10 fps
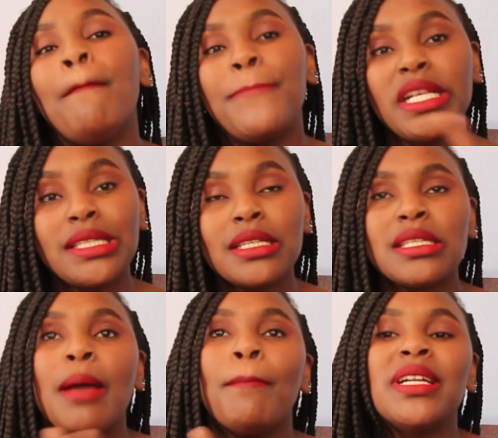pieces,
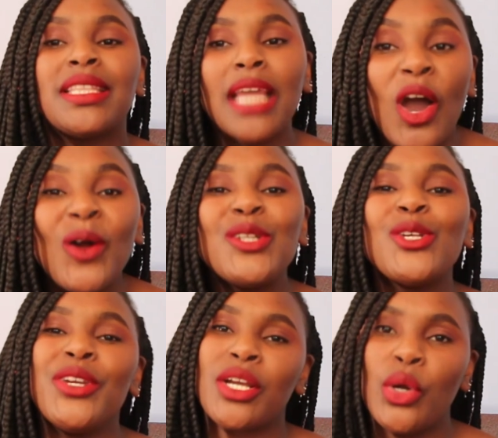but they are
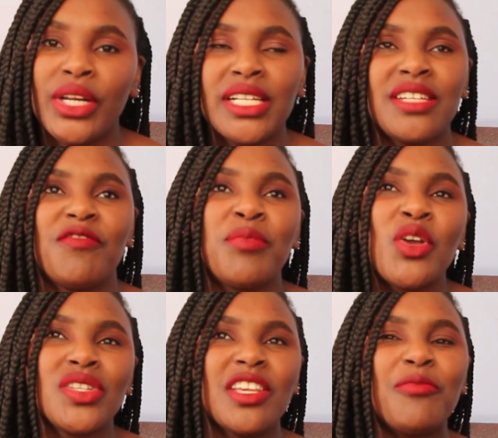also decorative,
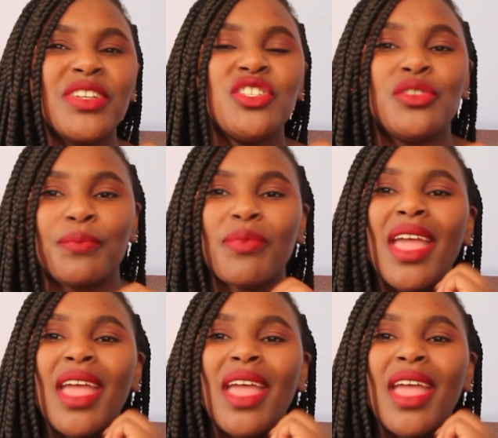because imagine